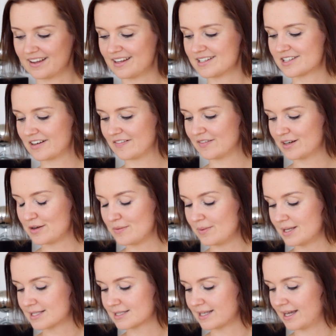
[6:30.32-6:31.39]
in Germany
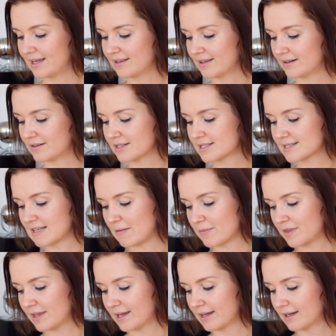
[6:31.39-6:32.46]
we say there is
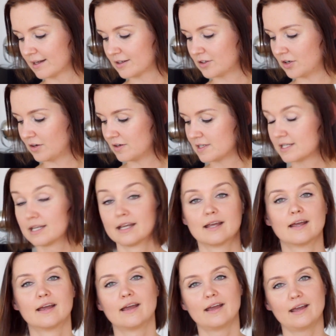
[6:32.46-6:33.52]
something called
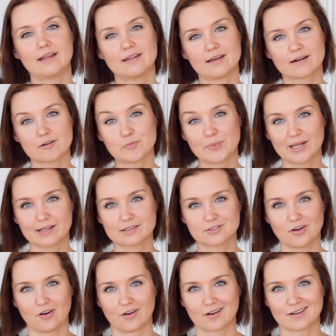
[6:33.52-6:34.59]
inner pig
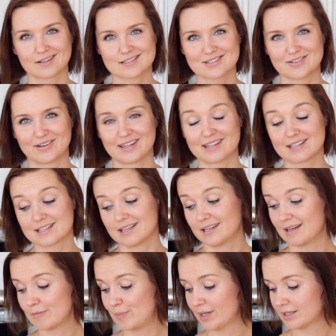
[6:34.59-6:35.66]
dog. So and the
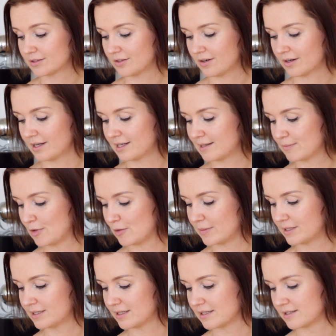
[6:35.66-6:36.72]
inner pig dog at the
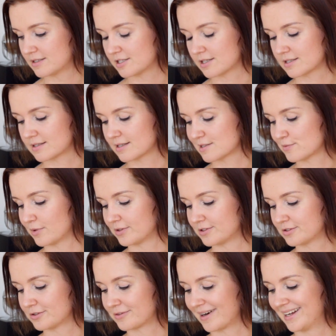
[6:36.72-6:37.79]
moment, it just doesn't want
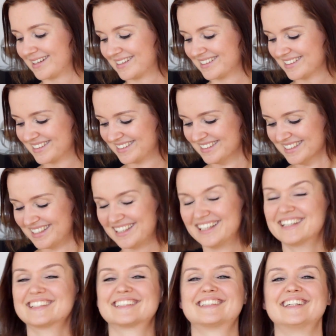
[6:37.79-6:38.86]
to run.
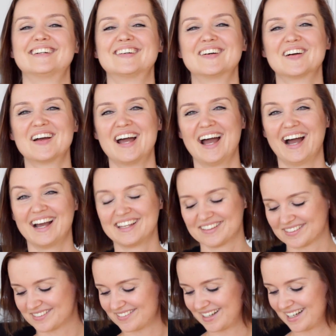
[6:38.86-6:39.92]
So I
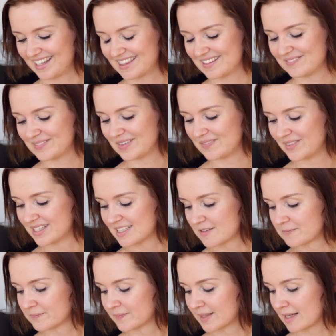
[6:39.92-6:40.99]
don't run at the
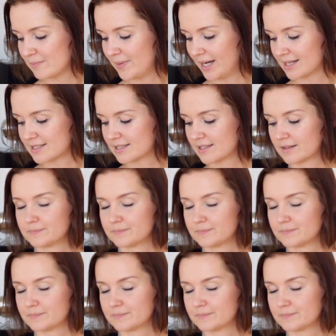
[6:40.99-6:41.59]
moment. But